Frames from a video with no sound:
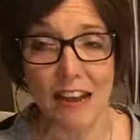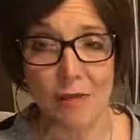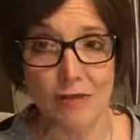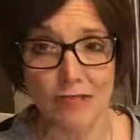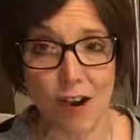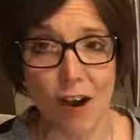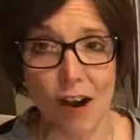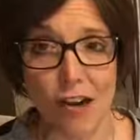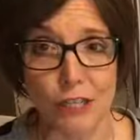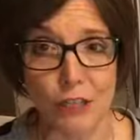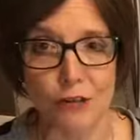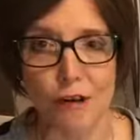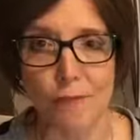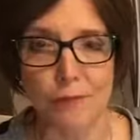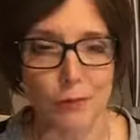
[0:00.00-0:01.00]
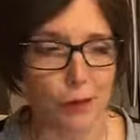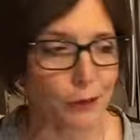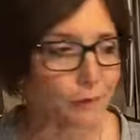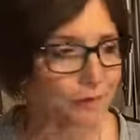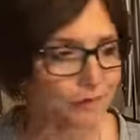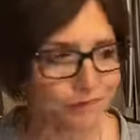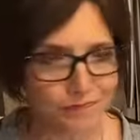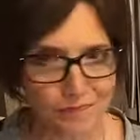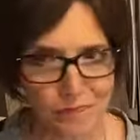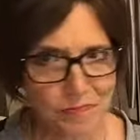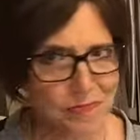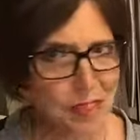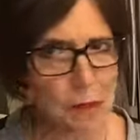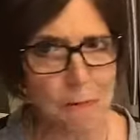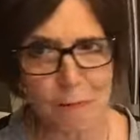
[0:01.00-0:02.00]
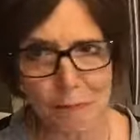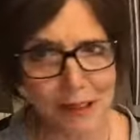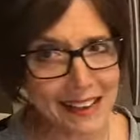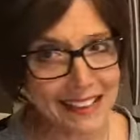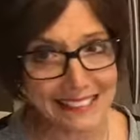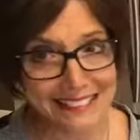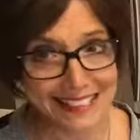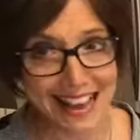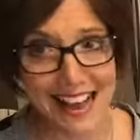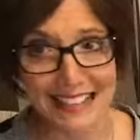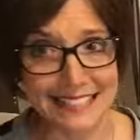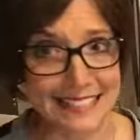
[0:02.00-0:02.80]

It was a hard scripture, but God's